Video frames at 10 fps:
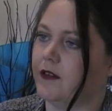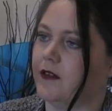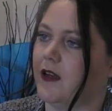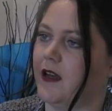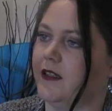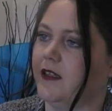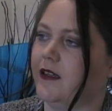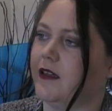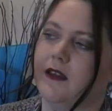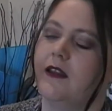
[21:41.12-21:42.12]
Ah,
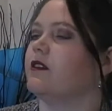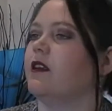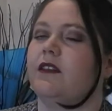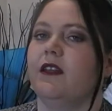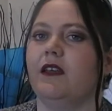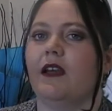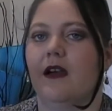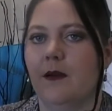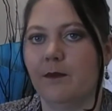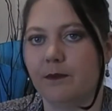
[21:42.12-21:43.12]
yeah, that's like the
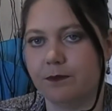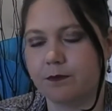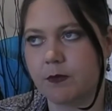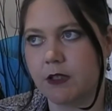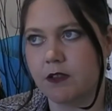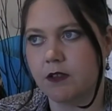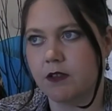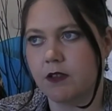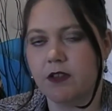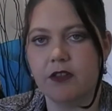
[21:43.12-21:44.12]

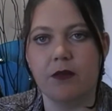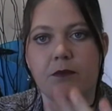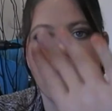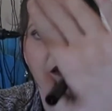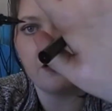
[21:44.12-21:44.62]
Mellow